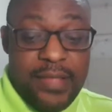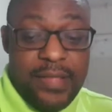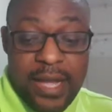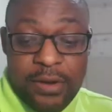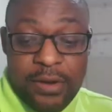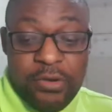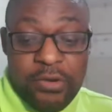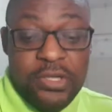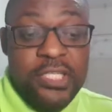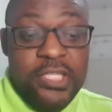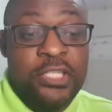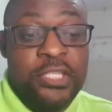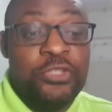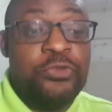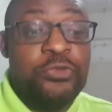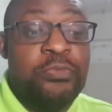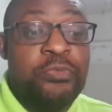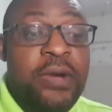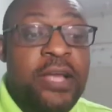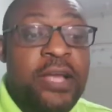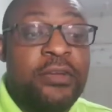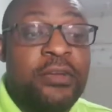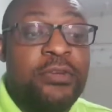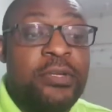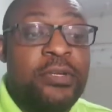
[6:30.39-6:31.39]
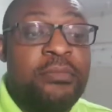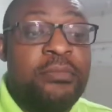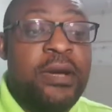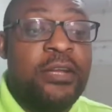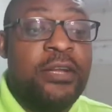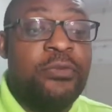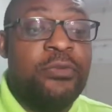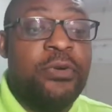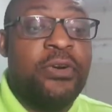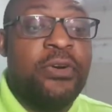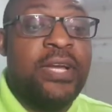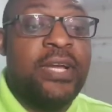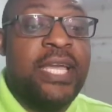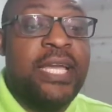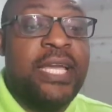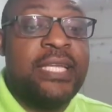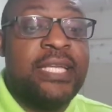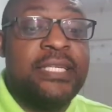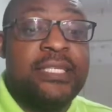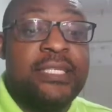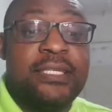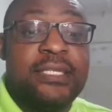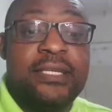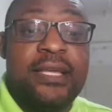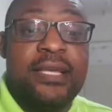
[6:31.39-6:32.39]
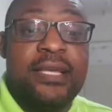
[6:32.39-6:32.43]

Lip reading: according to Immanuel Kant,